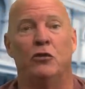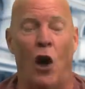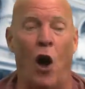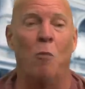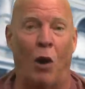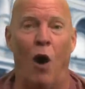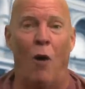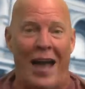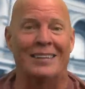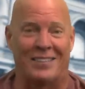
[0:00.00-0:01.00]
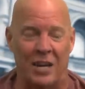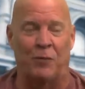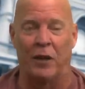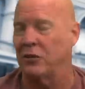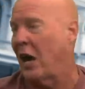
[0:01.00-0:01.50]
Joe Blow has
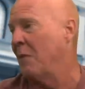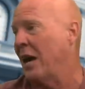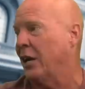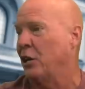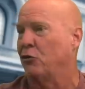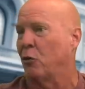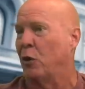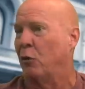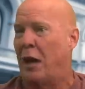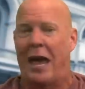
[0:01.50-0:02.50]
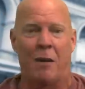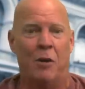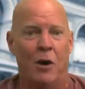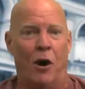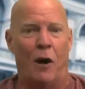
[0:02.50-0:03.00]
syphilis. I'm not going to use a real
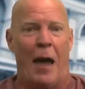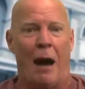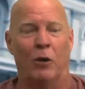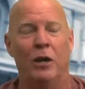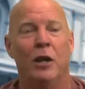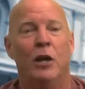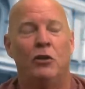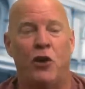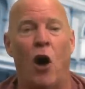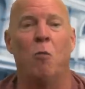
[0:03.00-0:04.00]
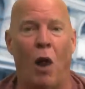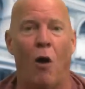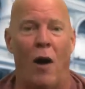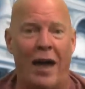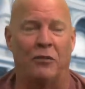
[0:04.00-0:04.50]
name on that one. Joe
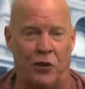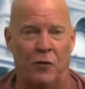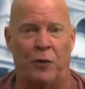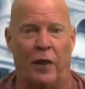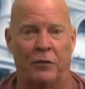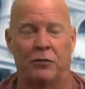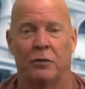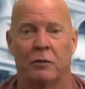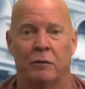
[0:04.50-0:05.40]
Blow has syphilis.